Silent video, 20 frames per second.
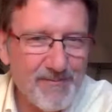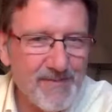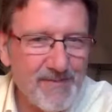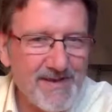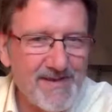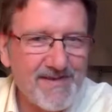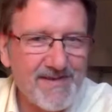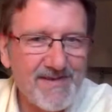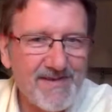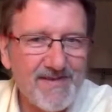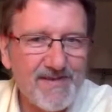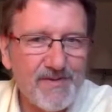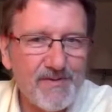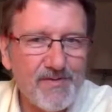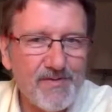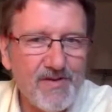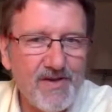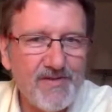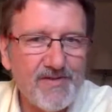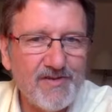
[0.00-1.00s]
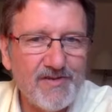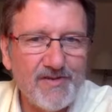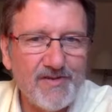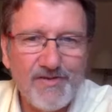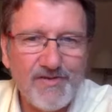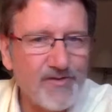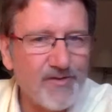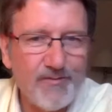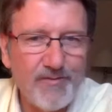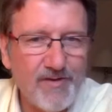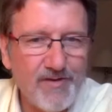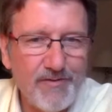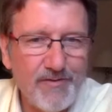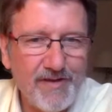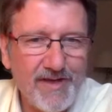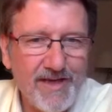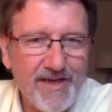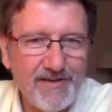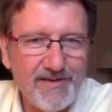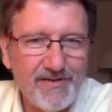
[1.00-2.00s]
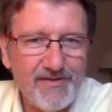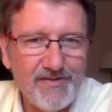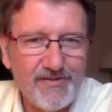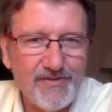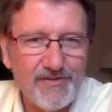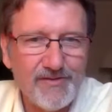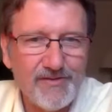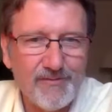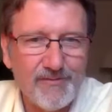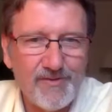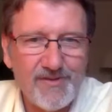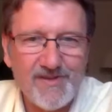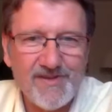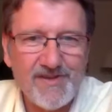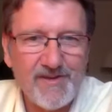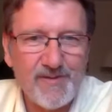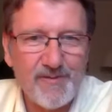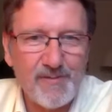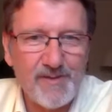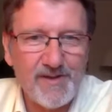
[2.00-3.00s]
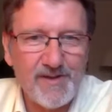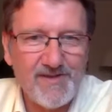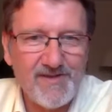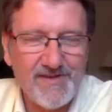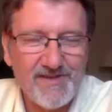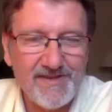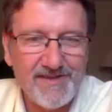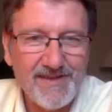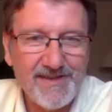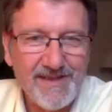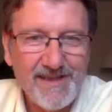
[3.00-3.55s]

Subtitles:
means they're still trying to control what you can't control, which is another person.